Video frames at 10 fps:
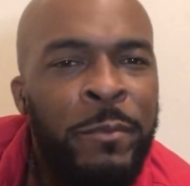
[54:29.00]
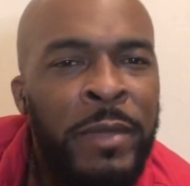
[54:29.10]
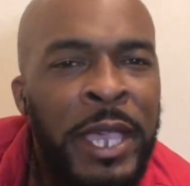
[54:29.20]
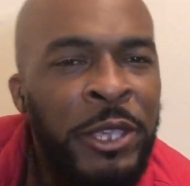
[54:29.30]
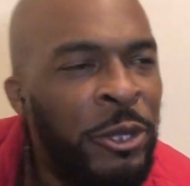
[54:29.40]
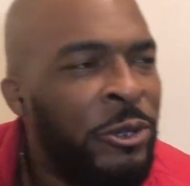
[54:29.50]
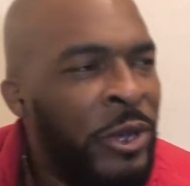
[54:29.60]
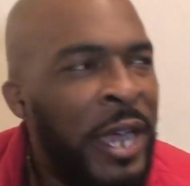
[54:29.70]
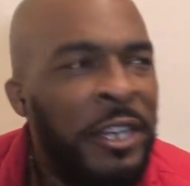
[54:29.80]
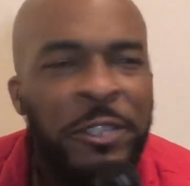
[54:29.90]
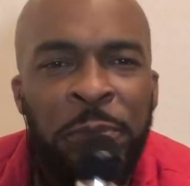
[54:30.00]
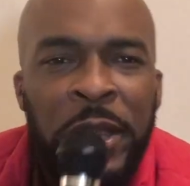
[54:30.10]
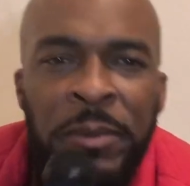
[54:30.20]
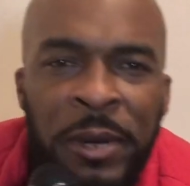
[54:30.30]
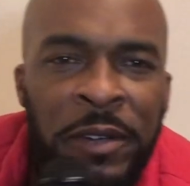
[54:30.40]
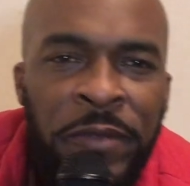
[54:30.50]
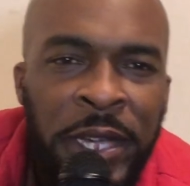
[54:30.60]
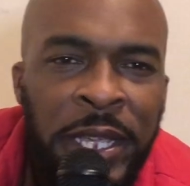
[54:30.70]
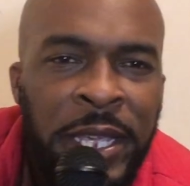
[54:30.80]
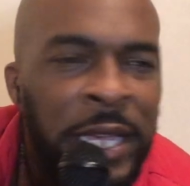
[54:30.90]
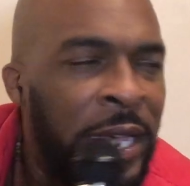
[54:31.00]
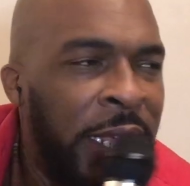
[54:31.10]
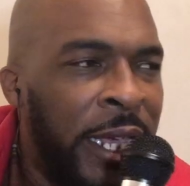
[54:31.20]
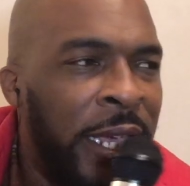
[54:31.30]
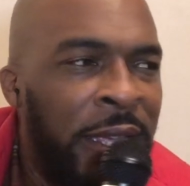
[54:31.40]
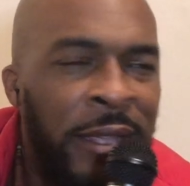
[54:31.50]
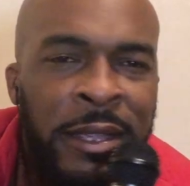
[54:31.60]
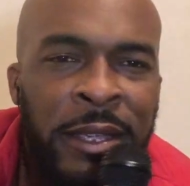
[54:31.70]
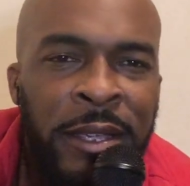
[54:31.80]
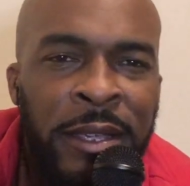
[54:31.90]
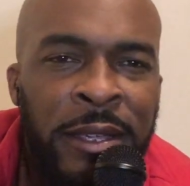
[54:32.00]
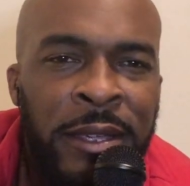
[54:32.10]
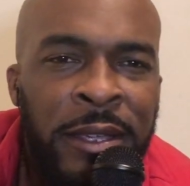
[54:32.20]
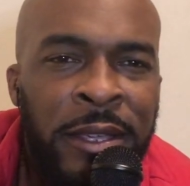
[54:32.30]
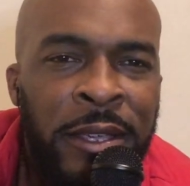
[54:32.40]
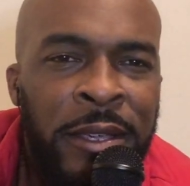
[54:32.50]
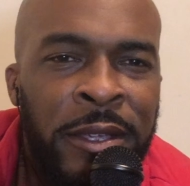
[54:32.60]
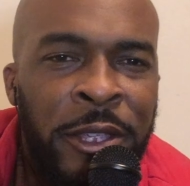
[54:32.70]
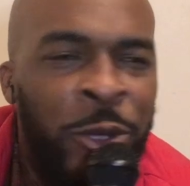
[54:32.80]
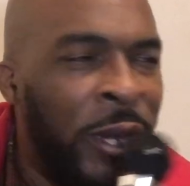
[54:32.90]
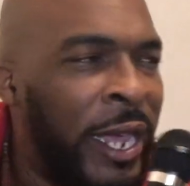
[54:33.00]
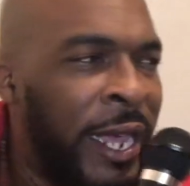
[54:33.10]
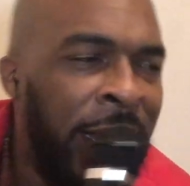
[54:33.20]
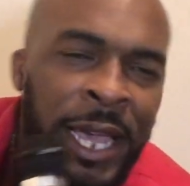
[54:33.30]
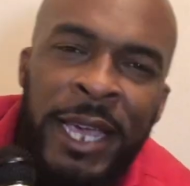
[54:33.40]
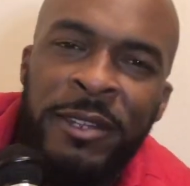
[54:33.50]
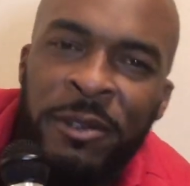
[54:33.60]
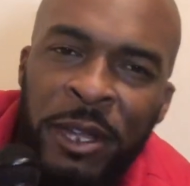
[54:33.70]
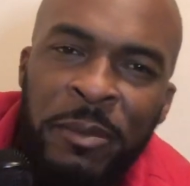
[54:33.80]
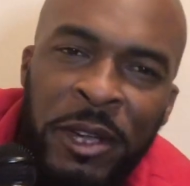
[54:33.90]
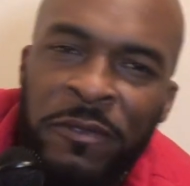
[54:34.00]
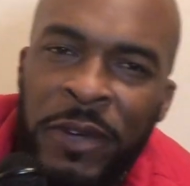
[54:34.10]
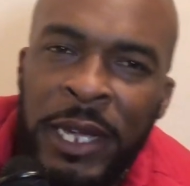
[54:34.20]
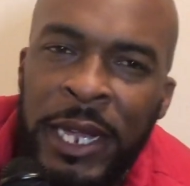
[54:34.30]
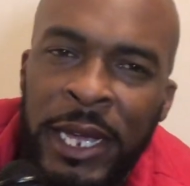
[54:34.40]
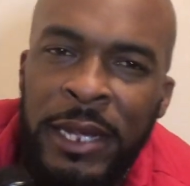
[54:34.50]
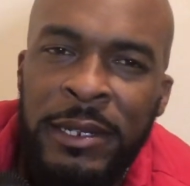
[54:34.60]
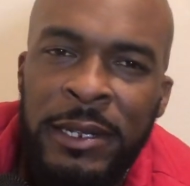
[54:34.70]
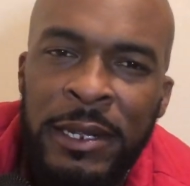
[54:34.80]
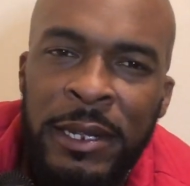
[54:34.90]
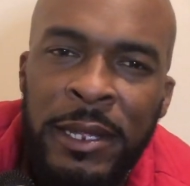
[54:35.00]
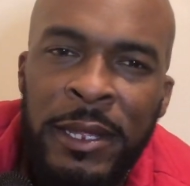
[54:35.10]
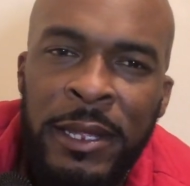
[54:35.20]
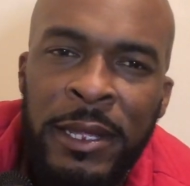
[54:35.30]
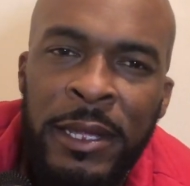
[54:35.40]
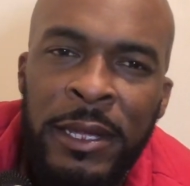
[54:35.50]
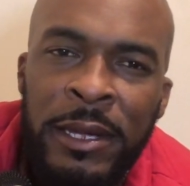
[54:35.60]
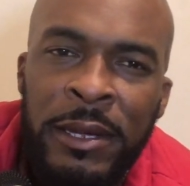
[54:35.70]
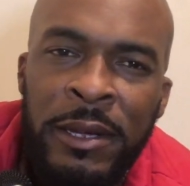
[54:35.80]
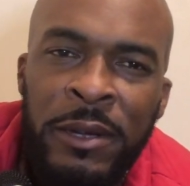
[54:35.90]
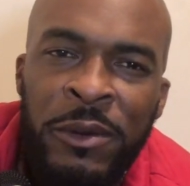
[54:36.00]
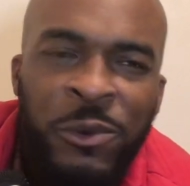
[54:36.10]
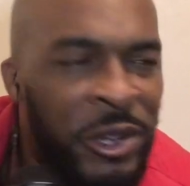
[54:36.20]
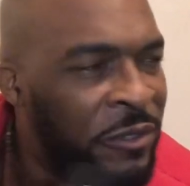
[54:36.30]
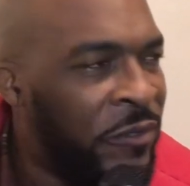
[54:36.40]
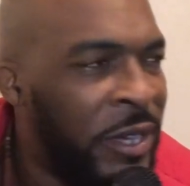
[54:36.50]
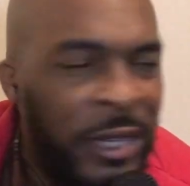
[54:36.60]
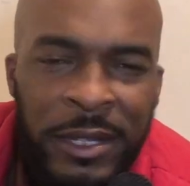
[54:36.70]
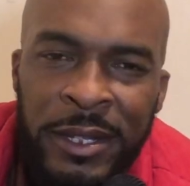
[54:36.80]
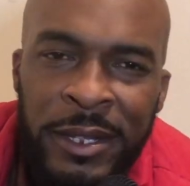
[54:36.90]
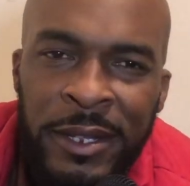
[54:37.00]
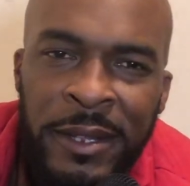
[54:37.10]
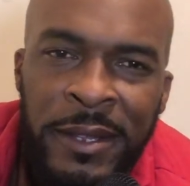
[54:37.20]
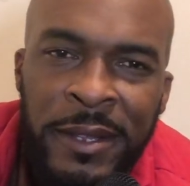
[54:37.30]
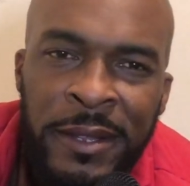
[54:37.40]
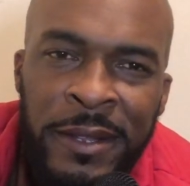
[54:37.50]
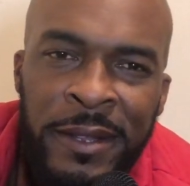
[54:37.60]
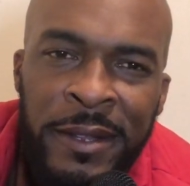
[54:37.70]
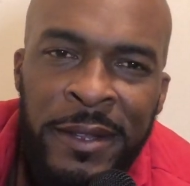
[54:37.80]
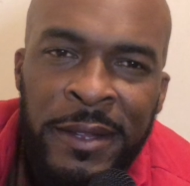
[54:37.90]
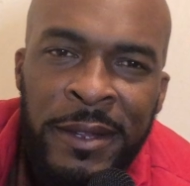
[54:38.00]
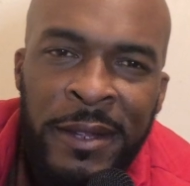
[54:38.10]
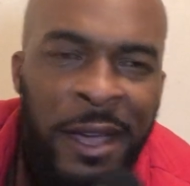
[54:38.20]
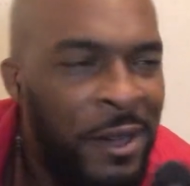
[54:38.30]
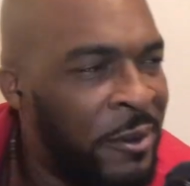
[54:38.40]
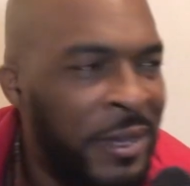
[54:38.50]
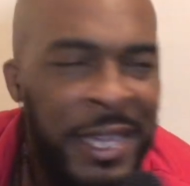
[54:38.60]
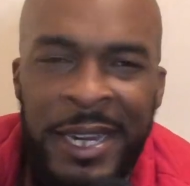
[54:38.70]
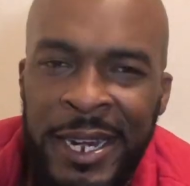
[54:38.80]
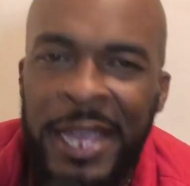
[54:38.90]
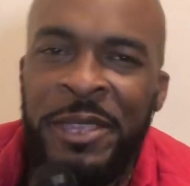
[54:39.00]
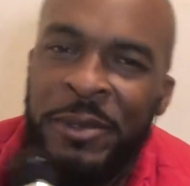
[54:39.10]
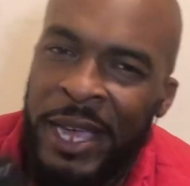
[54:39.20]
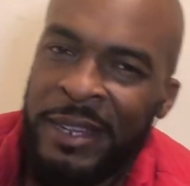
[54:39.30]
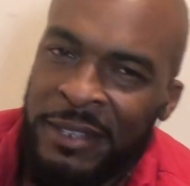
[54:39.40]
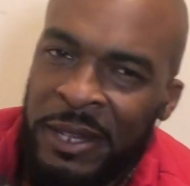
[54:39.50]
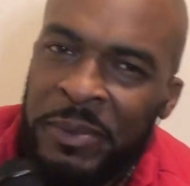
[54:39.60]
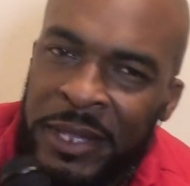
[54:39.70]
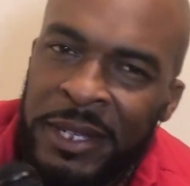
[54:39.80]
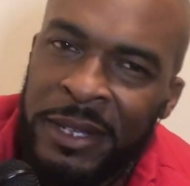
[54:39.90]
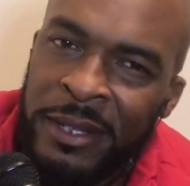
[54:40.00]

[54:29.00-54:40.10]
And you trying to spare the motherfucking kid, yet you laying hands on their motherfucking ass. What the fuck? I don't get it. Now you got sympathy?